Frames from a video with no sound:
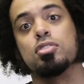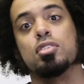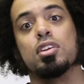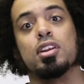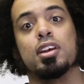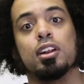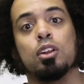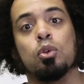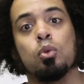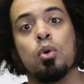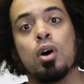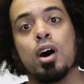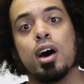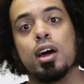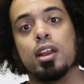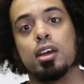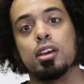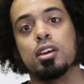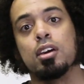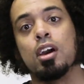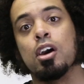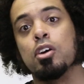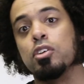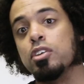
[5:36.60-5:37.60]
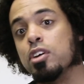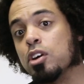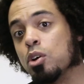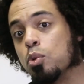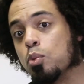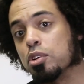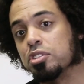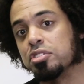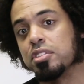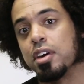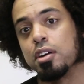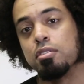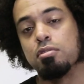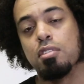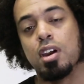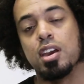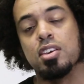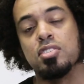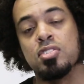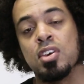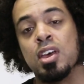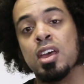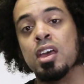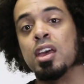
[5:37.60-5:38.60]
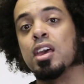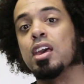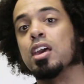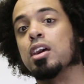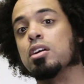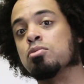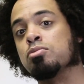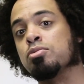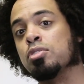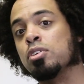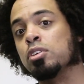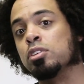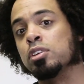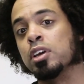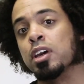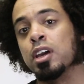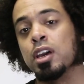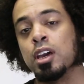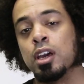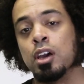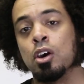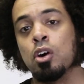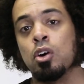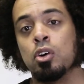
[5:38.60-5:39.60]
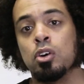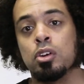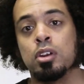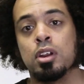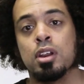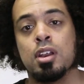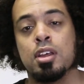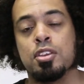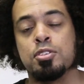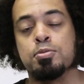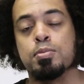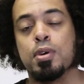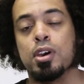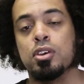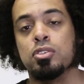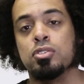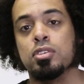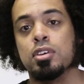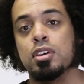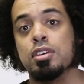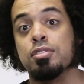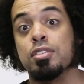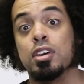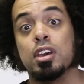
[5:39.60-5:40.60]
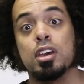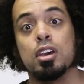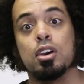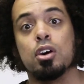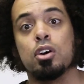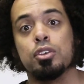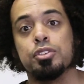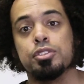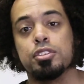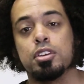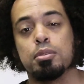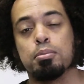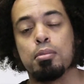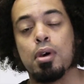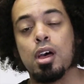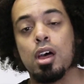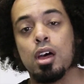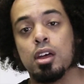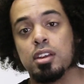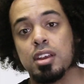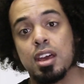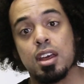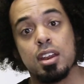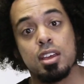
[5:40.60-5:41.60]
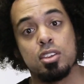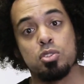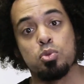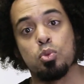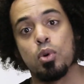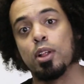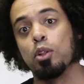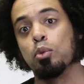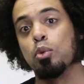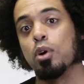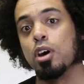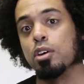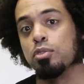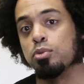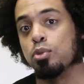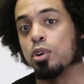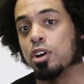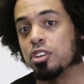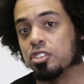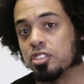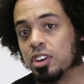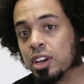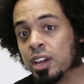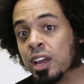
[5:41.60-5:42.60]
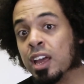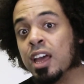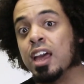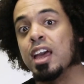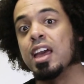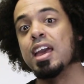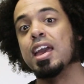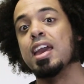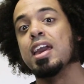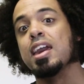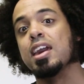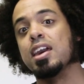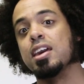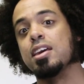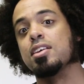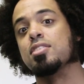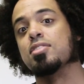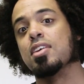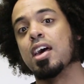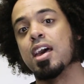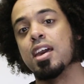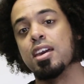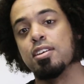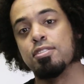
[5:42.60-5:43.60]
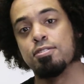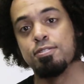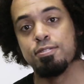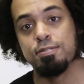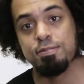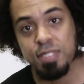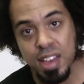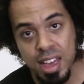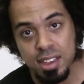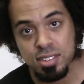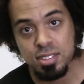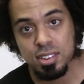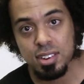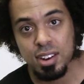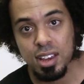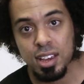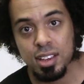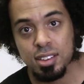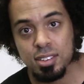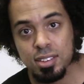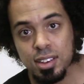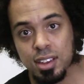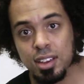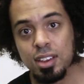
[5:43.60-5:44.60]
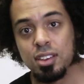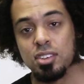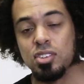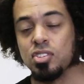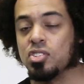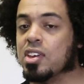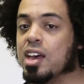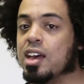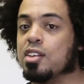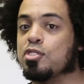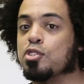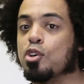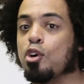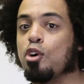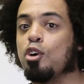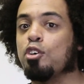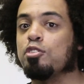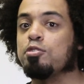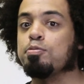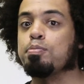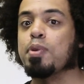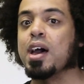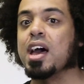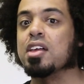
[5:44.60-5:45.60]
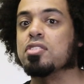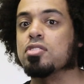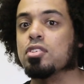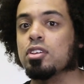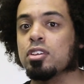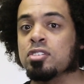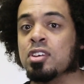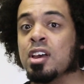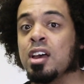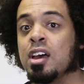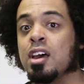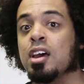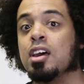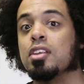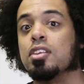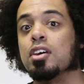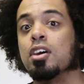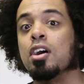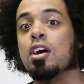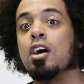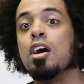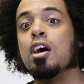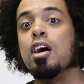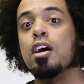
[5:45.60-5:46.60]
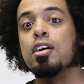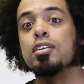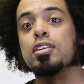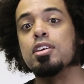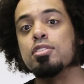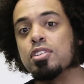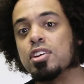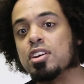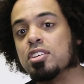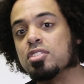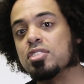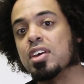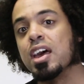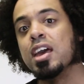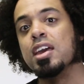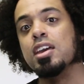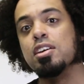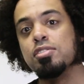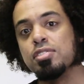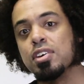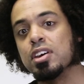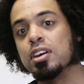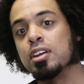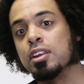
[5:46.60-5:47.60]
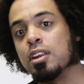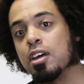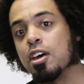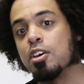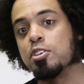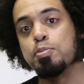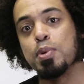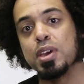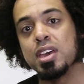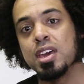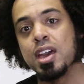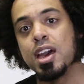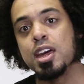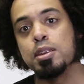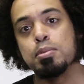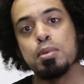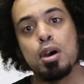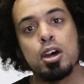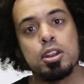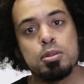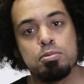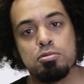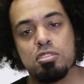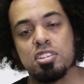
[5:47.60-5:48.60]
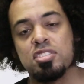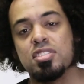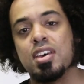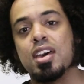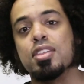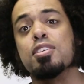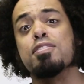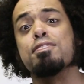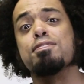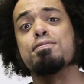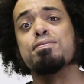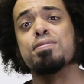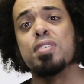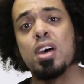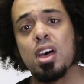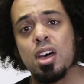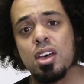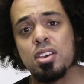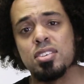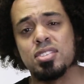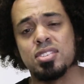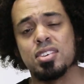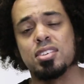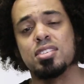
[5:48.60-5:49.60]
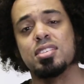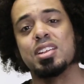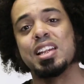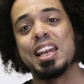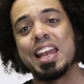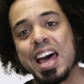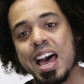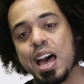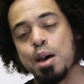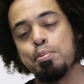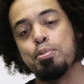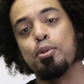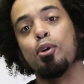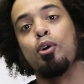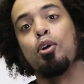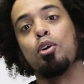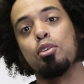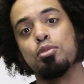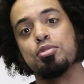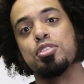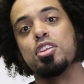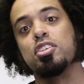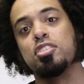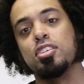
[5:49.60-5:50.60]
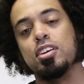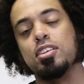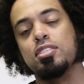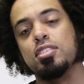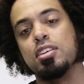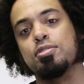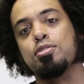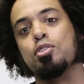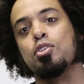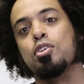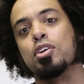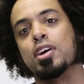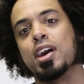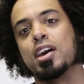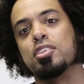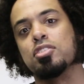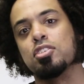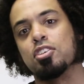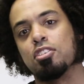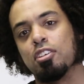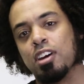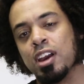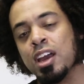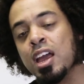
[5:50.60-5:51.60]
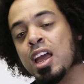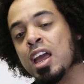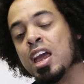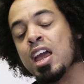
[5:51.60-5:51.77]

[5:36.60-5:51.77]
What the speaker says: a little while ago. You can watch that race in full here on NISMO.TV on demand, and it's well worth watching. It is a fascinating set of battles. The car only finished 8th in class, but Jann Mardenborough set the fastest lap of the GT4 category.